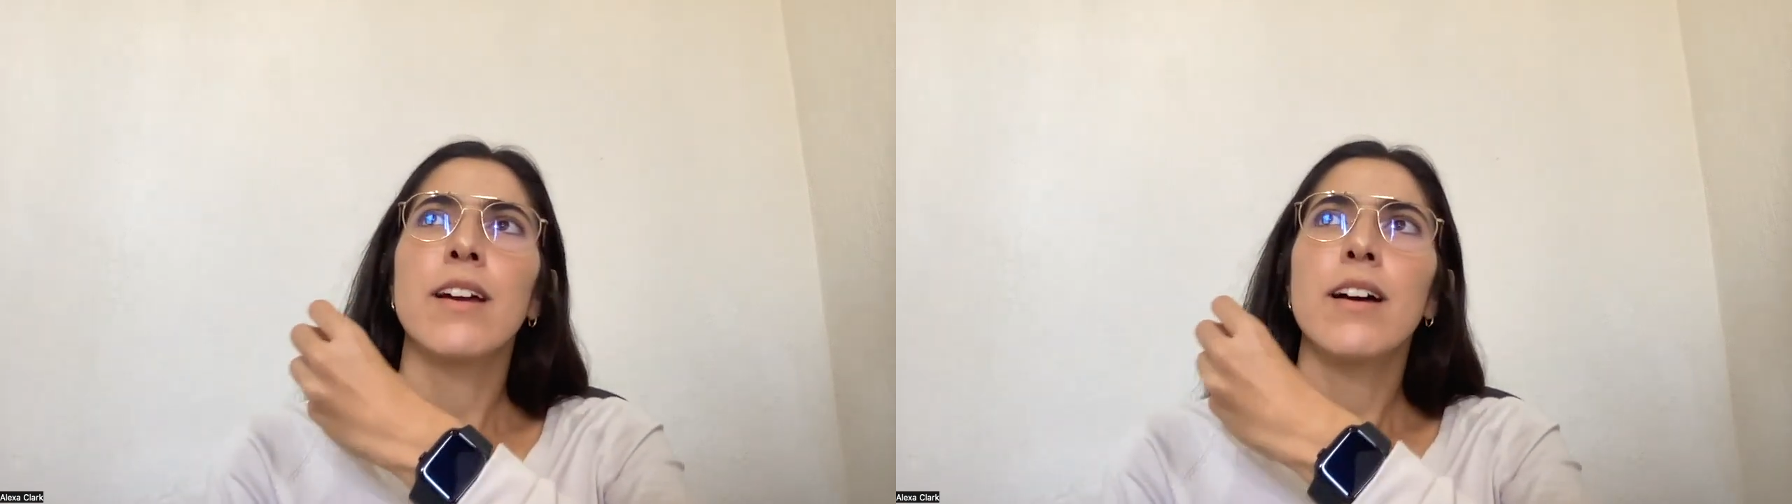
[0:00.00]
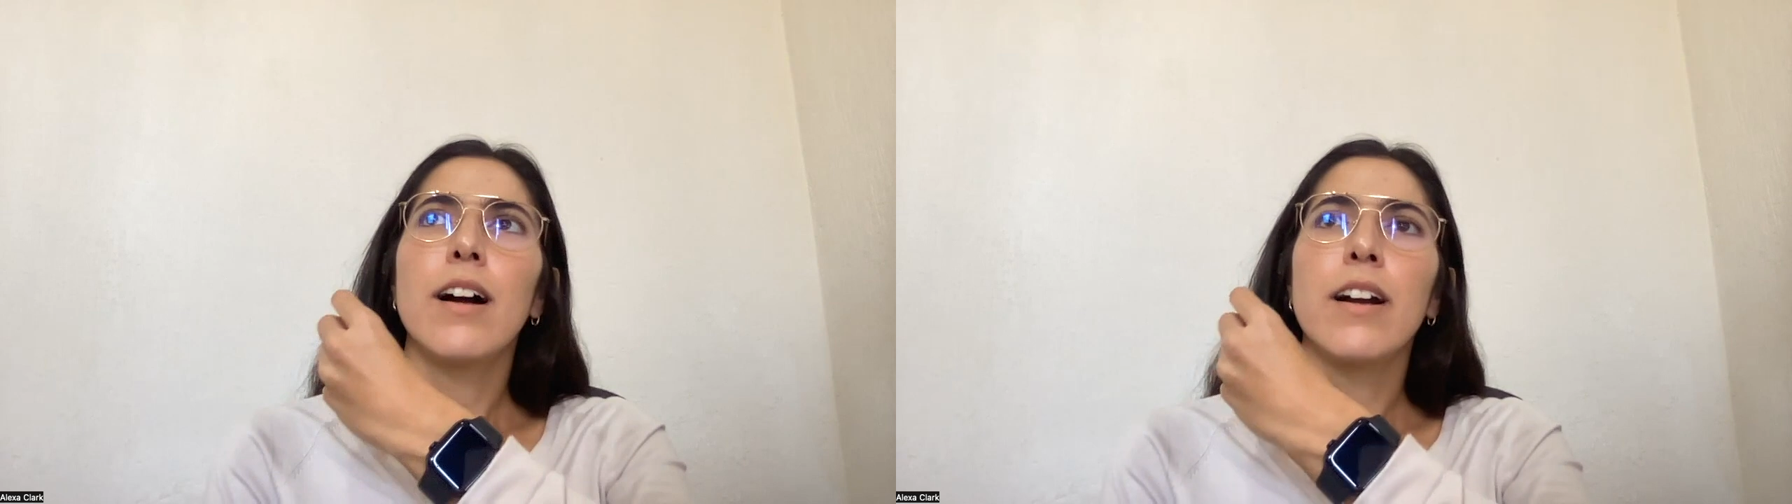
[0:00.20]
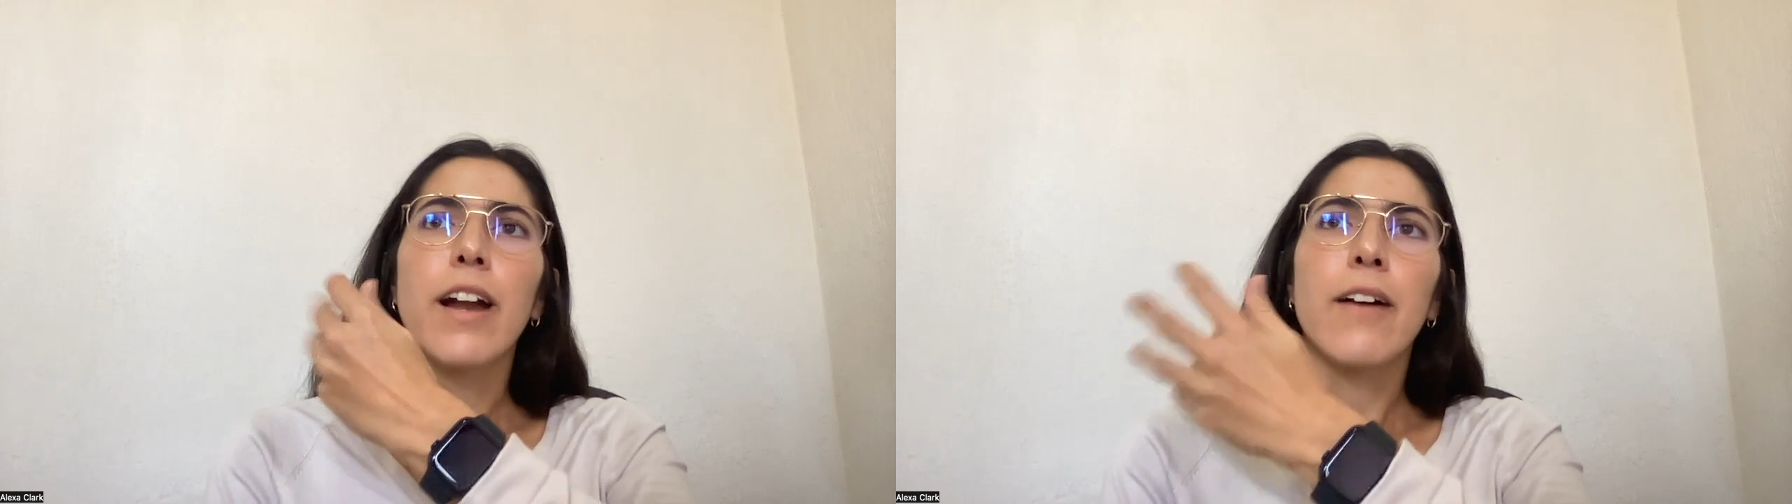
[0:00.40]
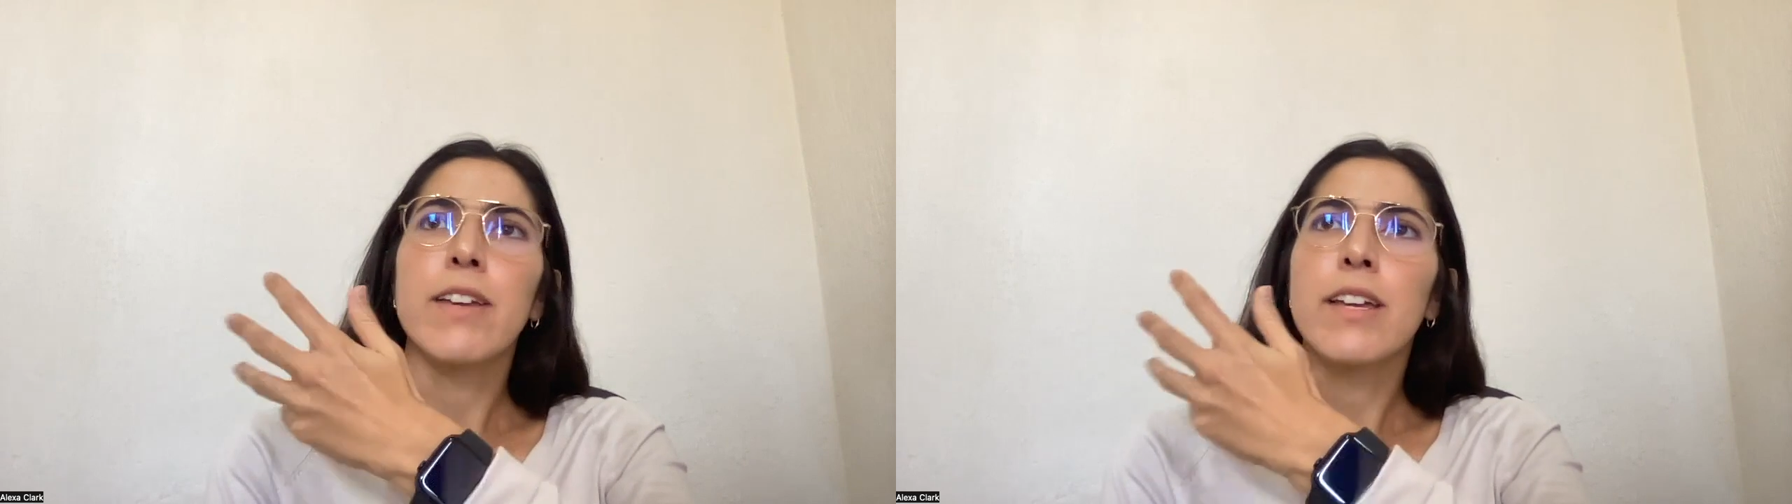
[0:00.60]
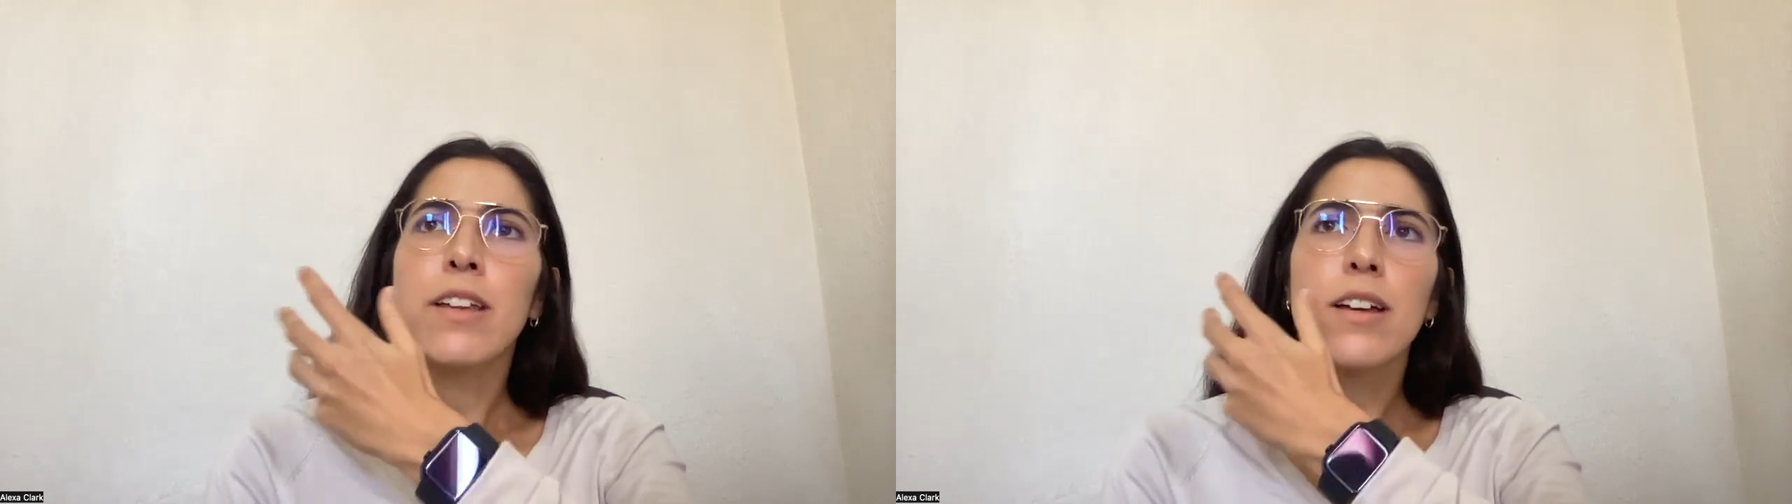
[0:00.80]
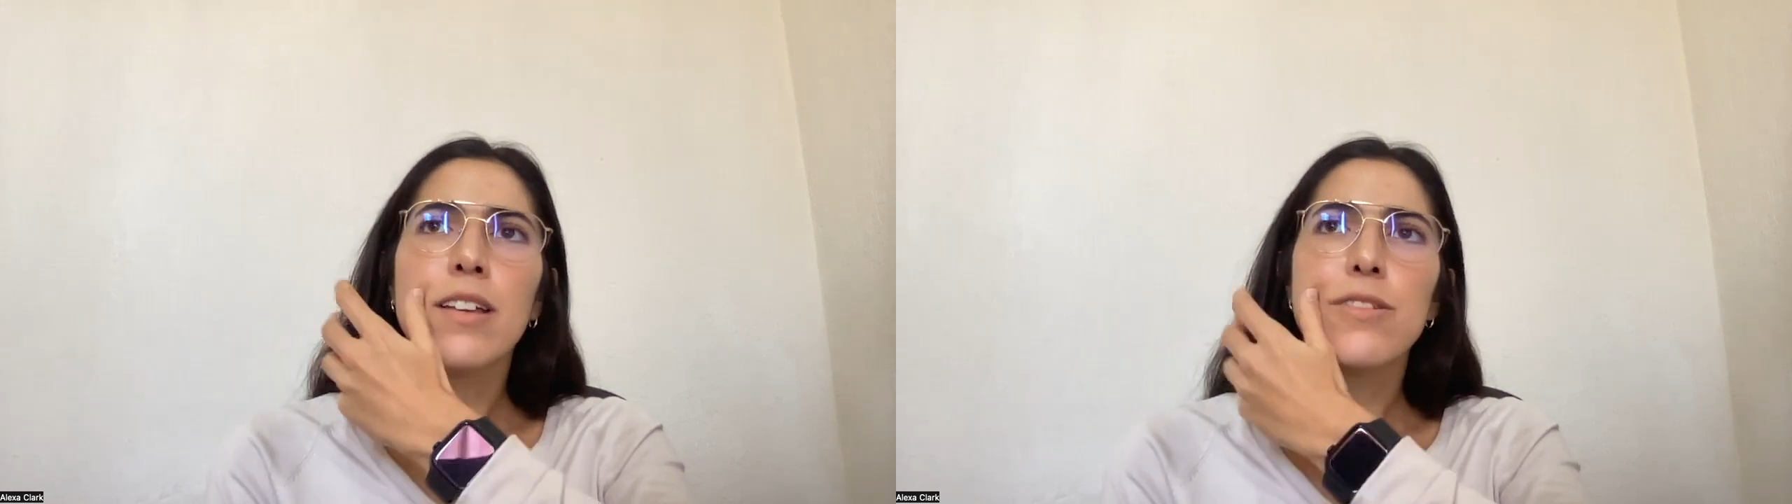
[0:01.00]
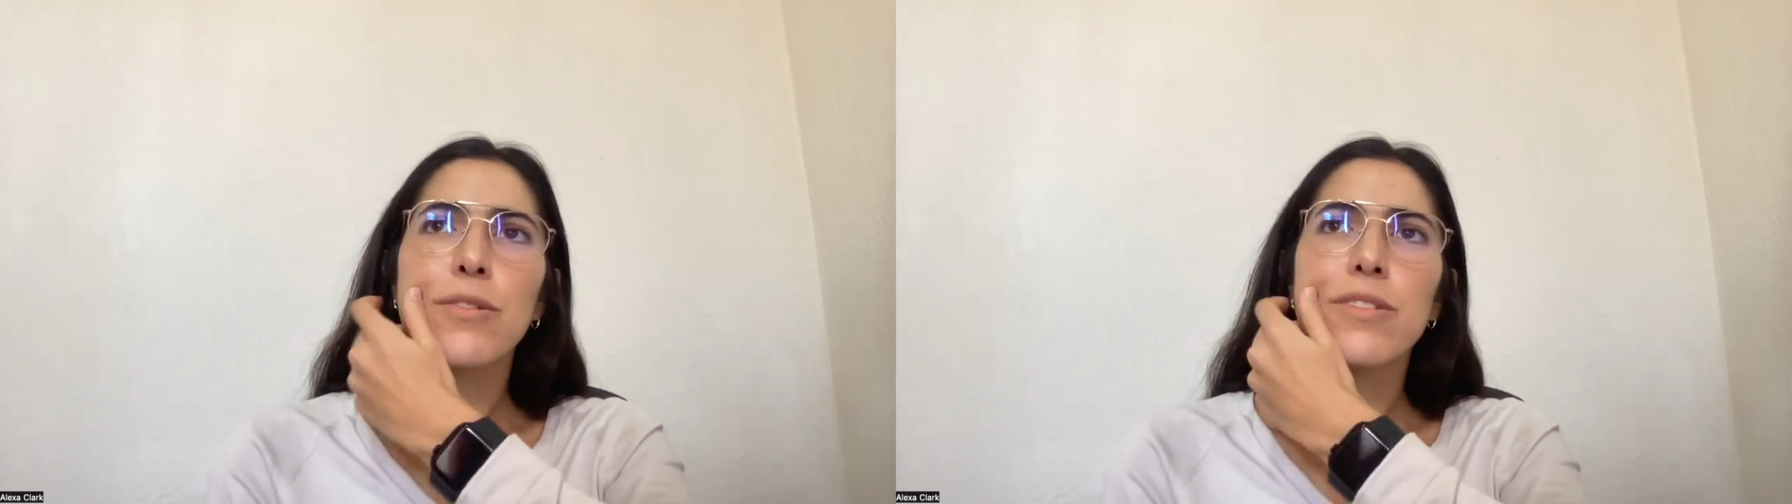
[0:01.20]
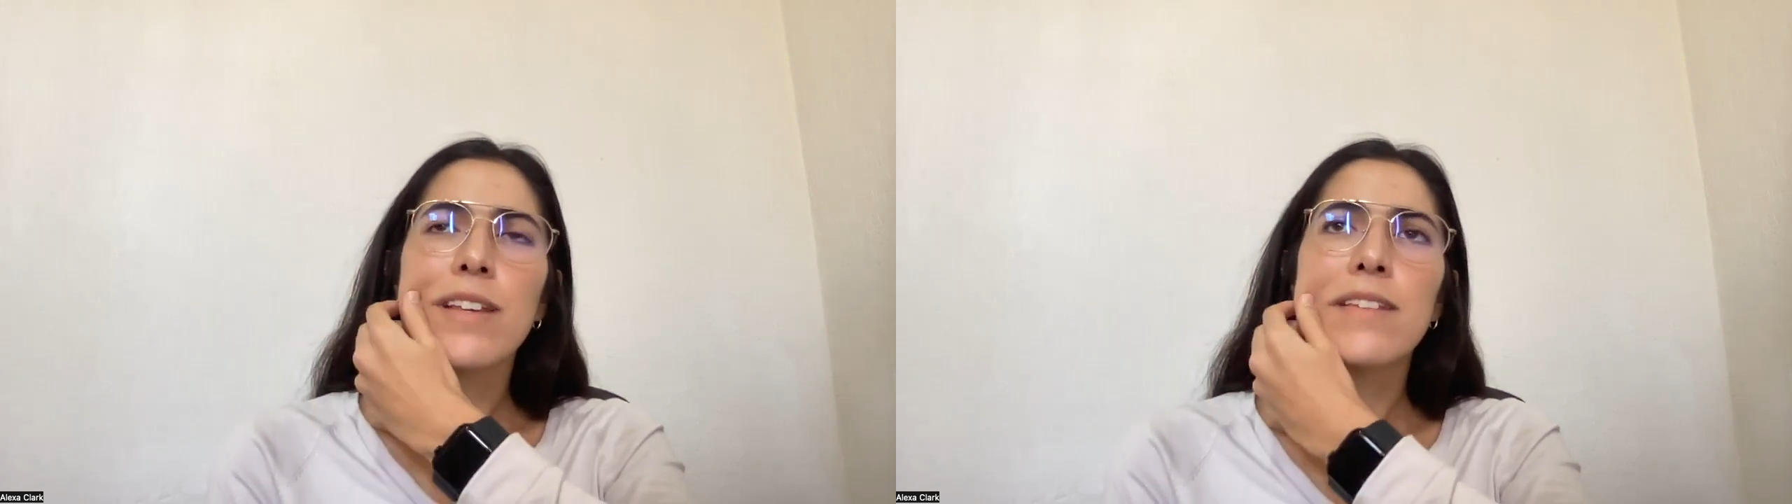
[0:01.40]
are having
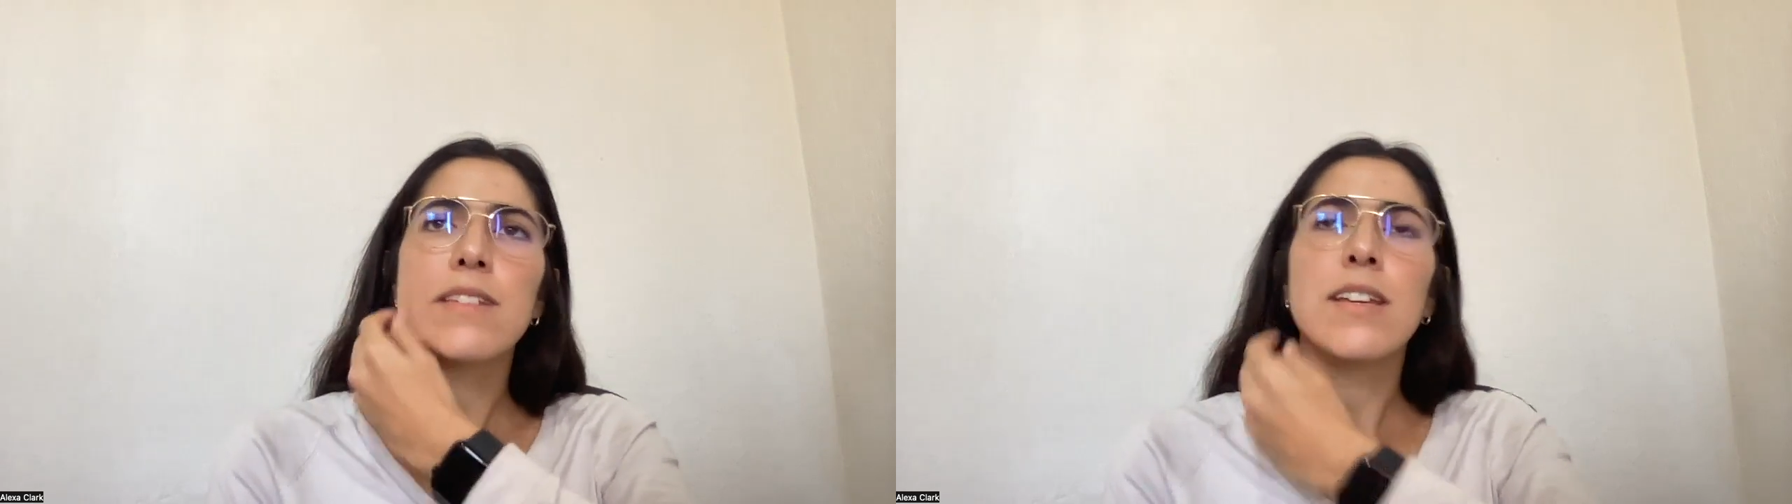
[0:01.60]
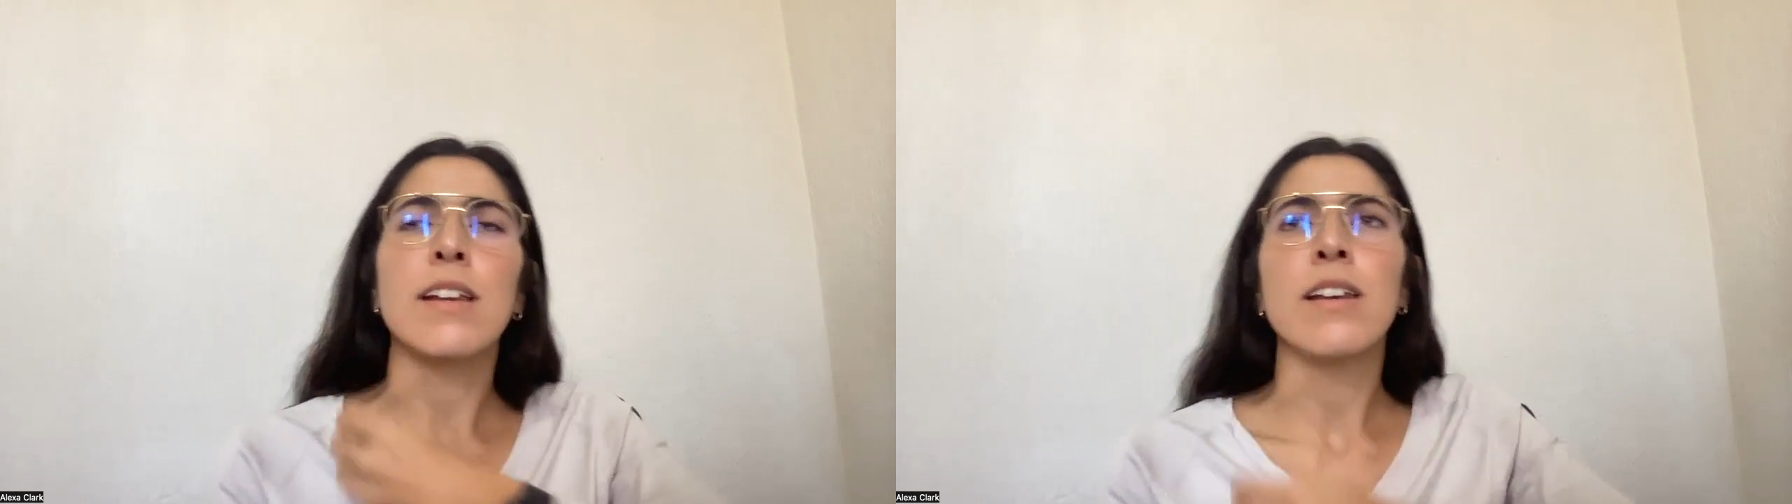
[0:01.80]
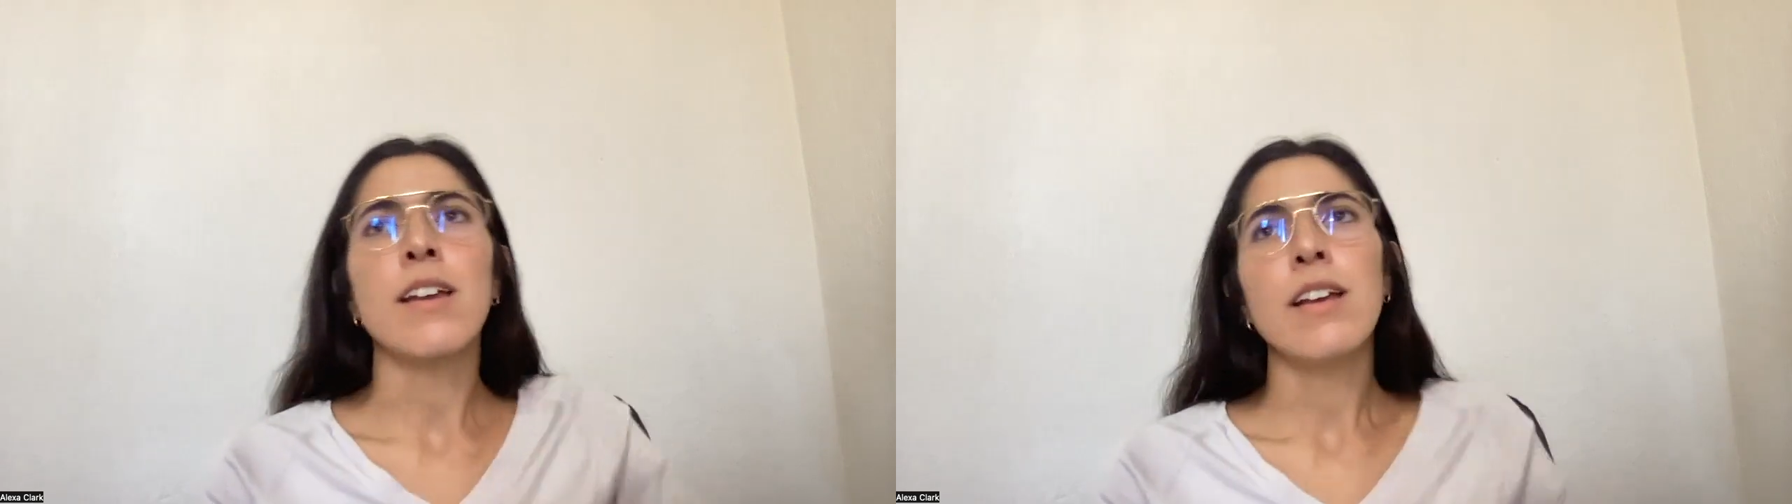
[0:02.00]
success in